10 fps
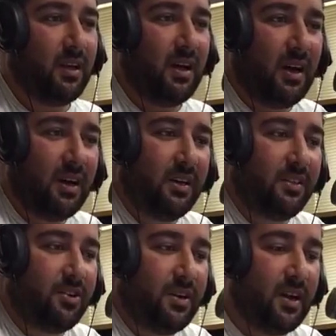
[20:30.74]
Ani,
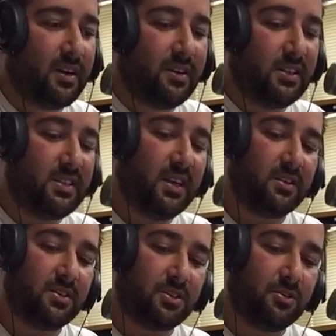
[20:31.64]
they're not gonna take
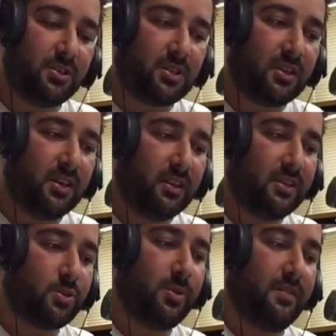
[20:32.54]
us seriously
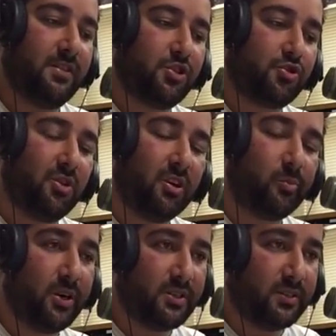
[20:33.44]
unless we have a strong
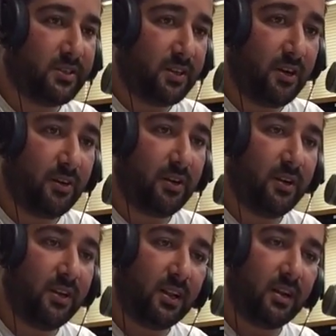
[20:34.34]
presence there,
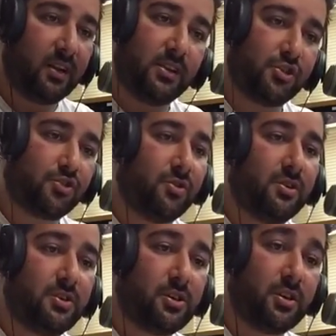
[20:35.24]
and it's a
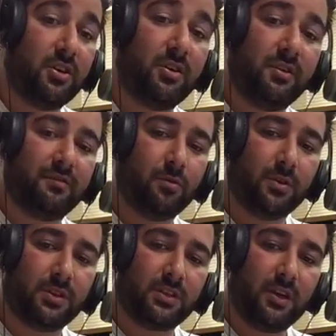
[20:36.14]
strong security
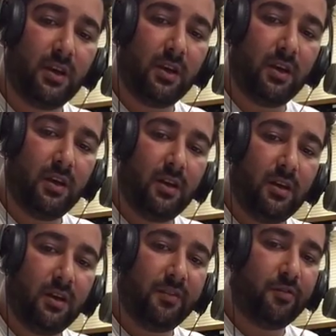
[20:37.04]
force.
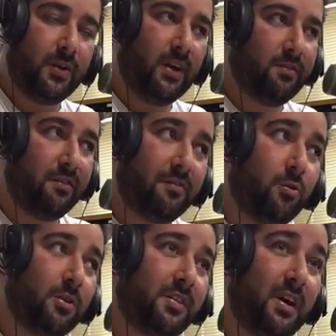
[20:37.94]
If we have a
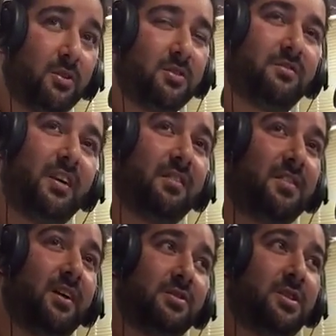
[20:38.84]
4,000,
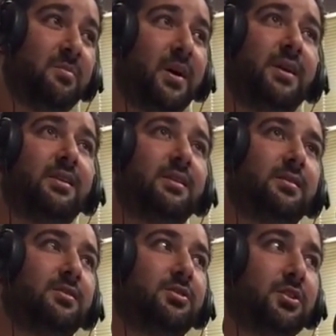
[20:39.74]
5,000 man
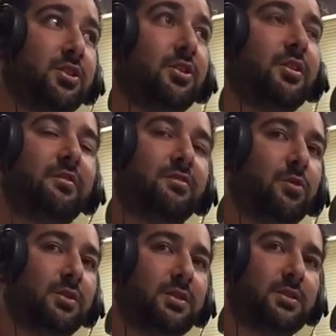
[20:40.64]
security
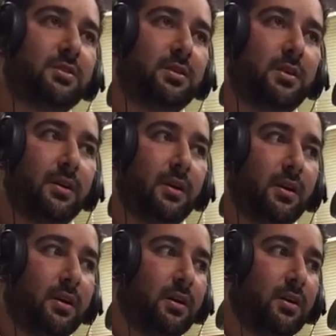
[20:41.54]
force,
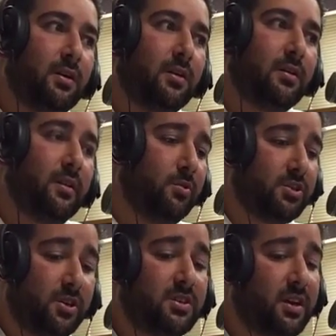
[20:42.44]
they will
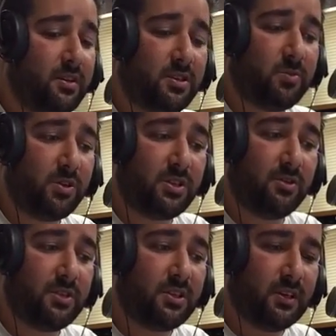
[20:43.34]
start taking us more
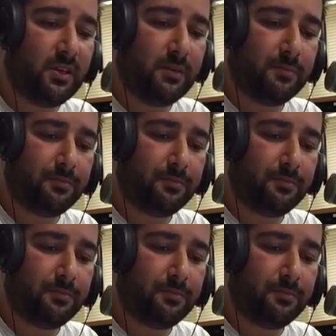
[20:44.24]
seriously.